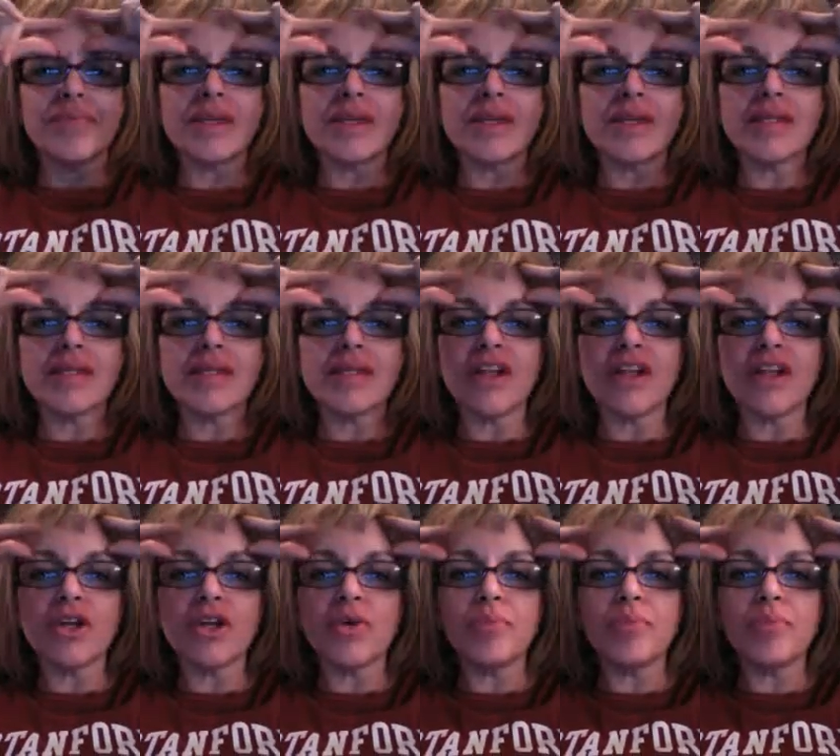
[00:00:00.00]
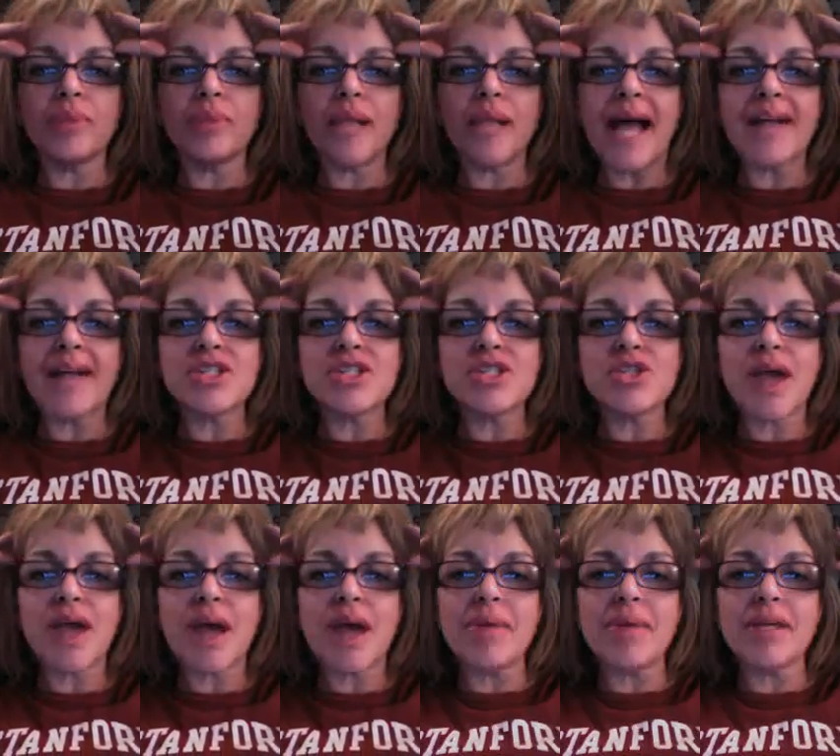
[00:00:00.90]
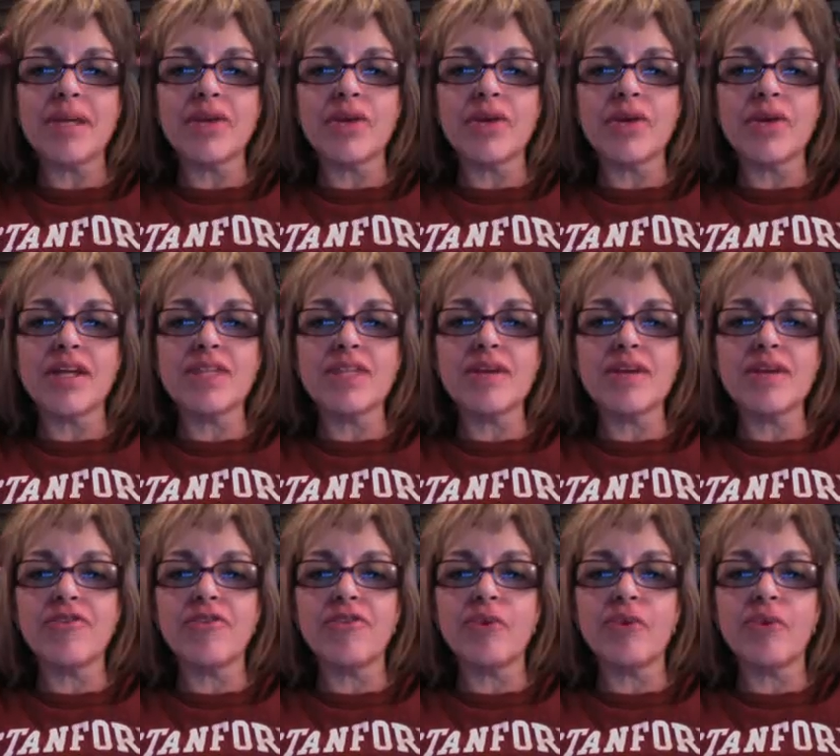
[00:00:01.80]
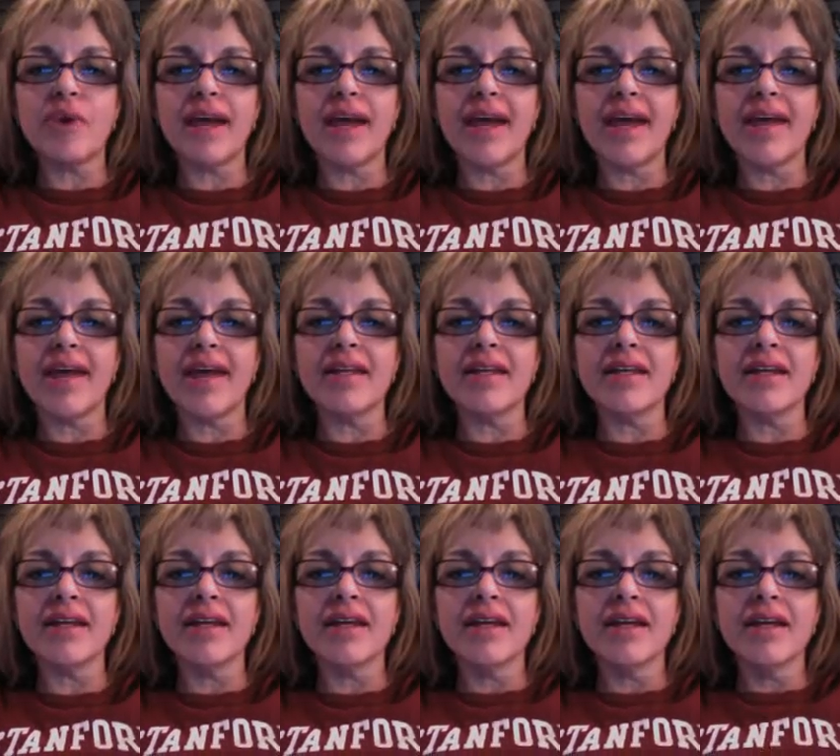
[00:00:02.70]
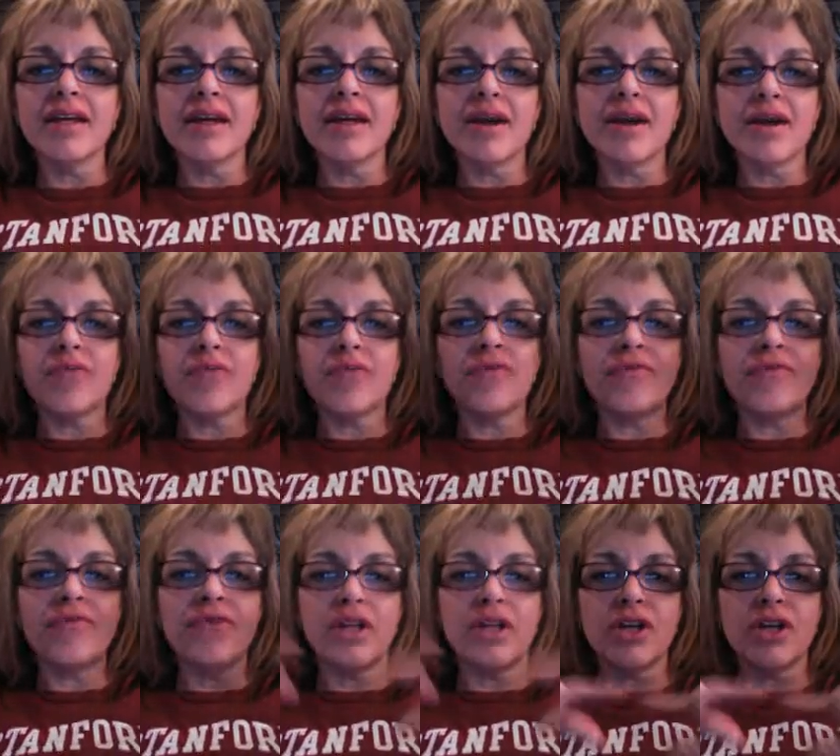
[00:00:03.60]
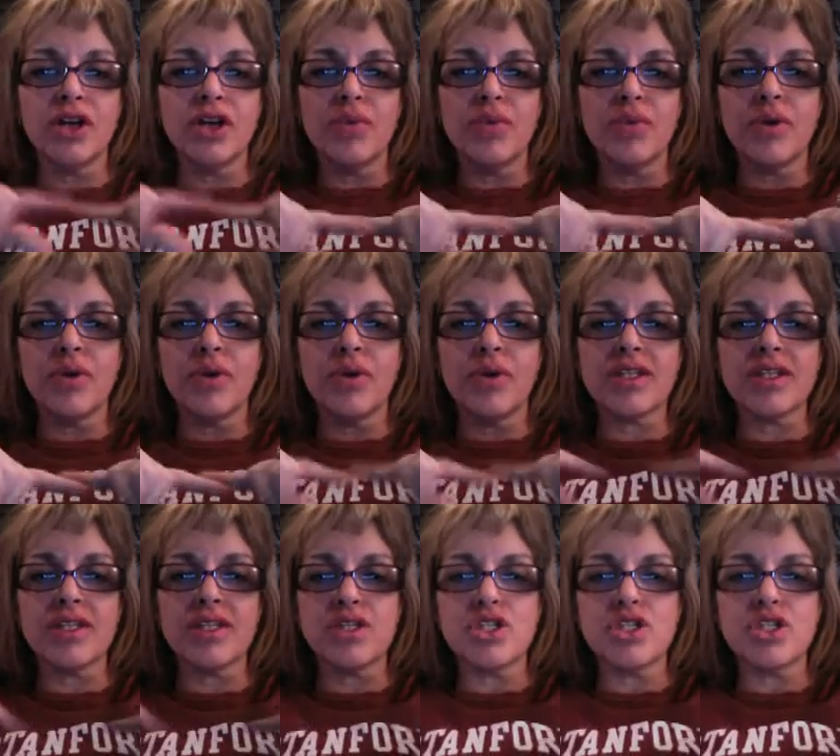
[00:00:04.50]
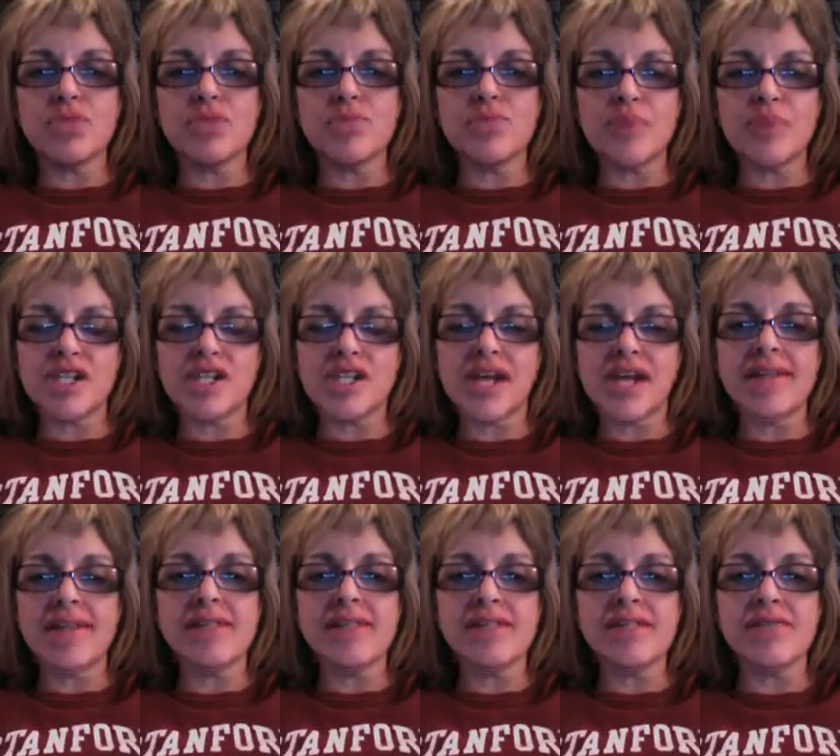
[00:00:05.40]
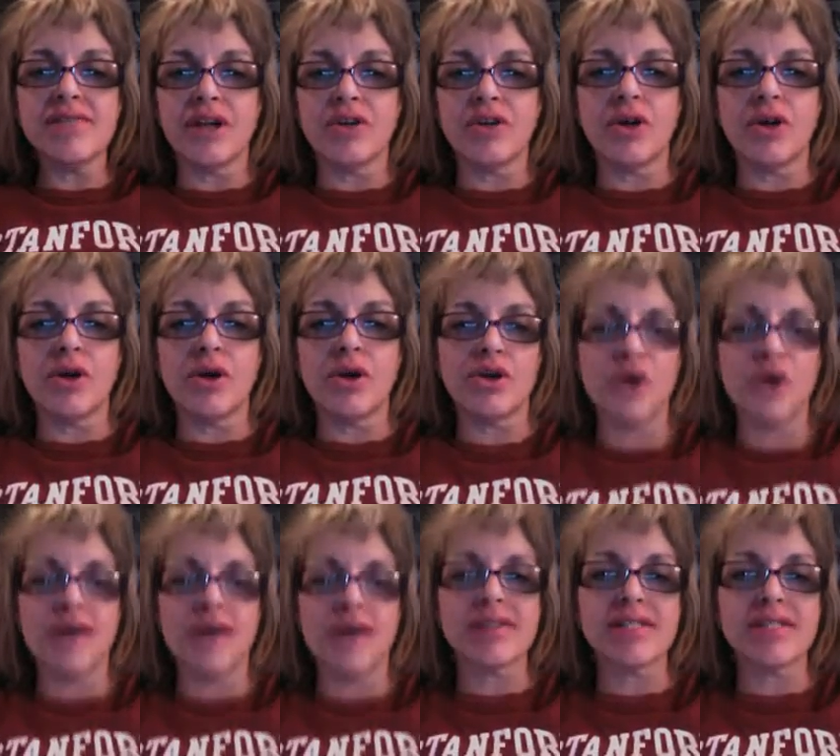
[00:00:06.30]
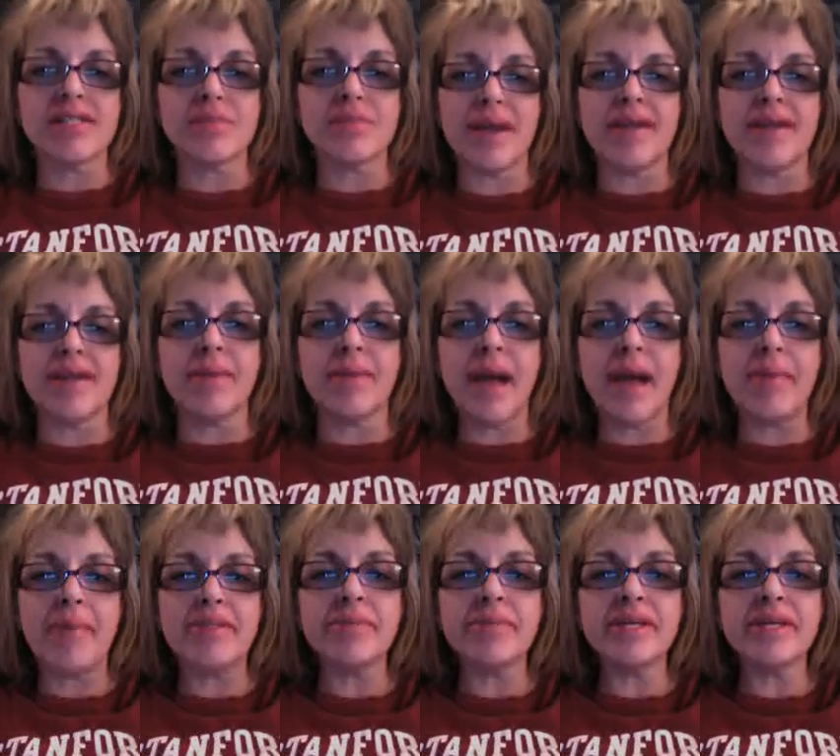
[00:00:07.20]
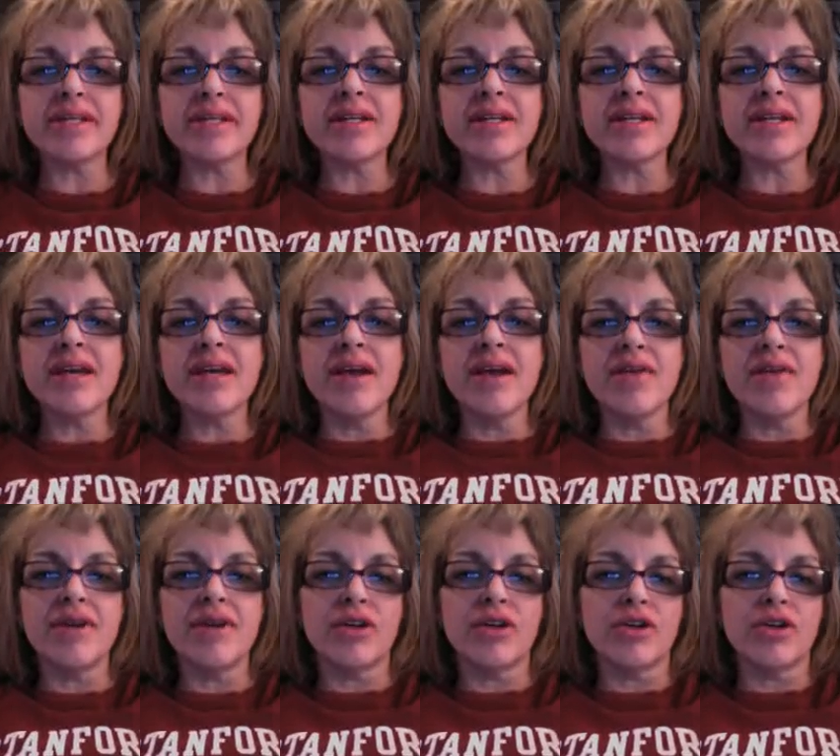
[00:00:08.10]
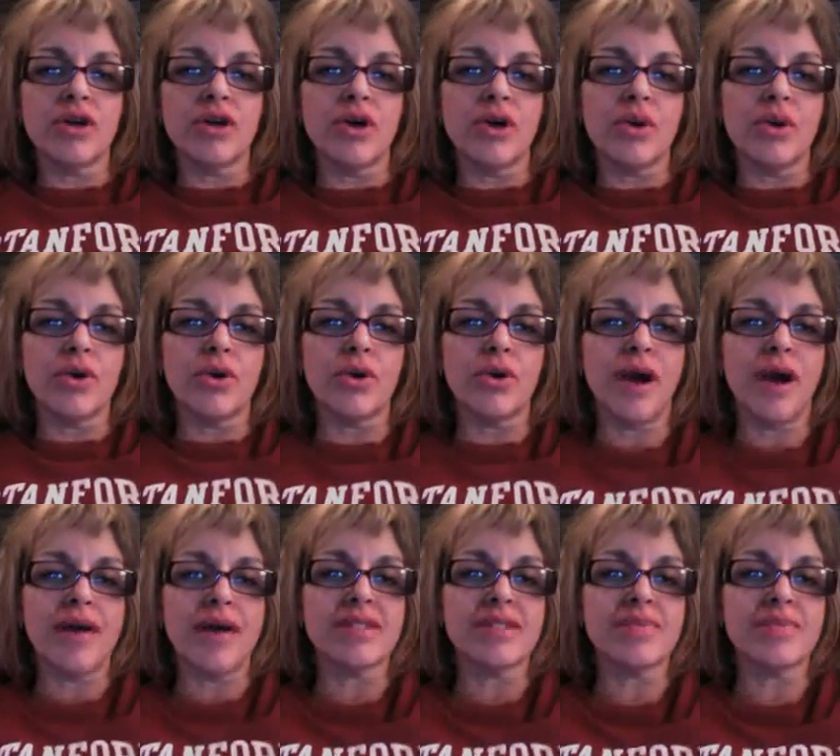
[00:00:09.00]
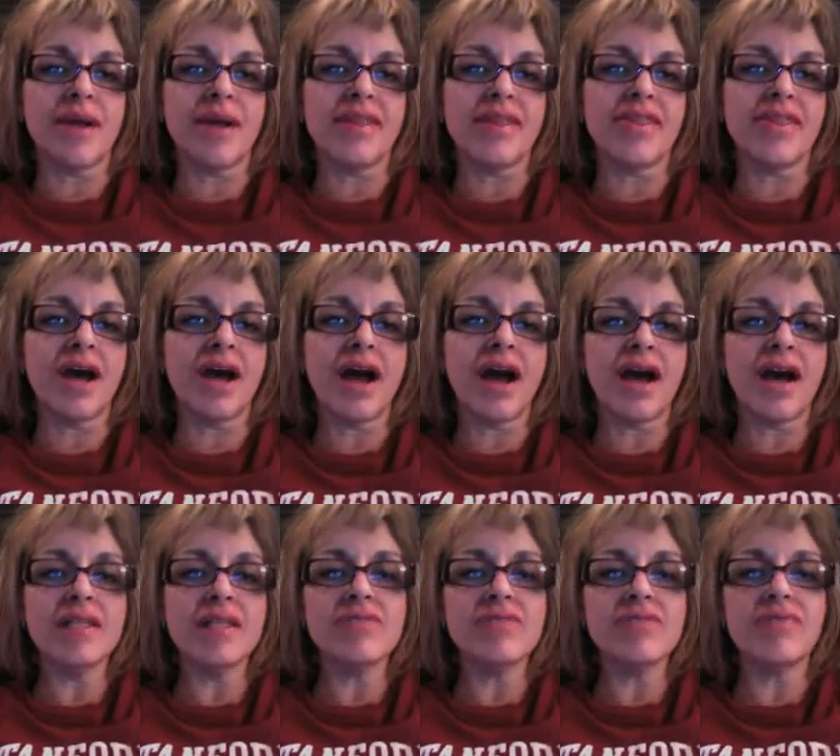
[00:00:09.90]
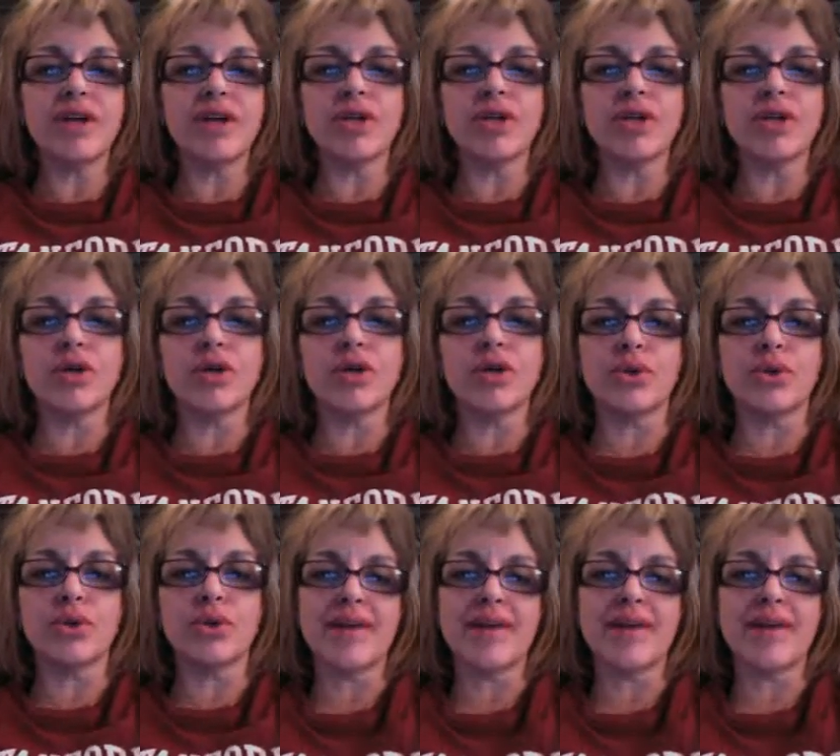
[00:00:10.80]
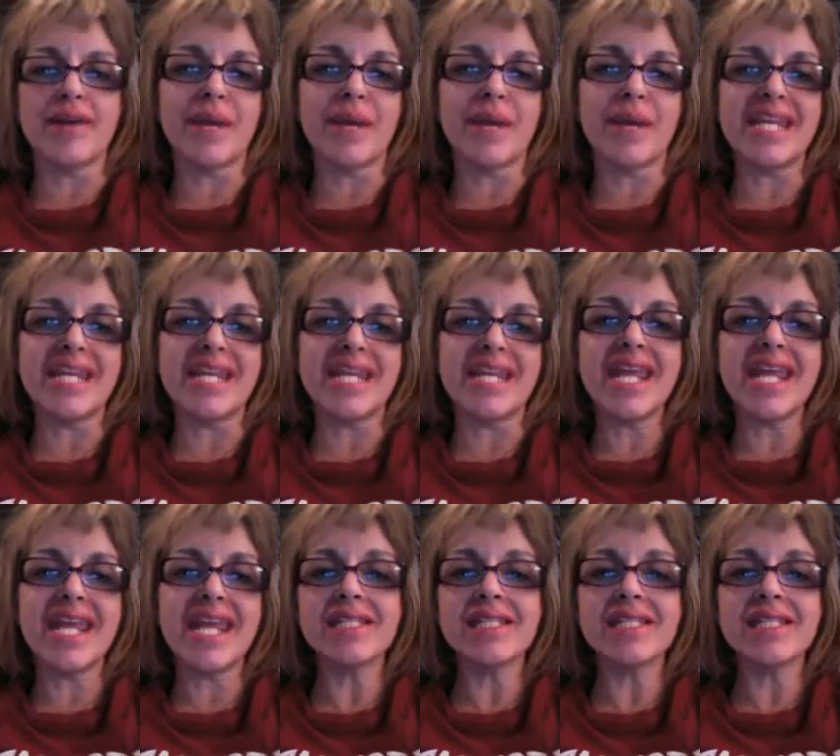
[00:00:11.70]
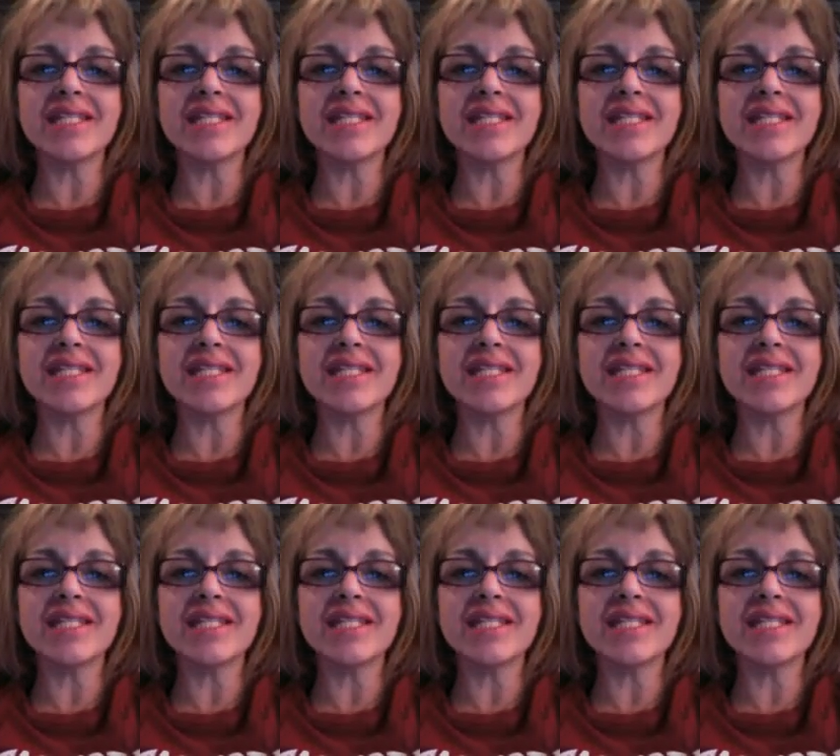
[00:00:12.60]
Velcro black strapping across my forehead, Velcro across my chest, Velcro across my abdomen, Velcro across my thighs, Velcro across my knees,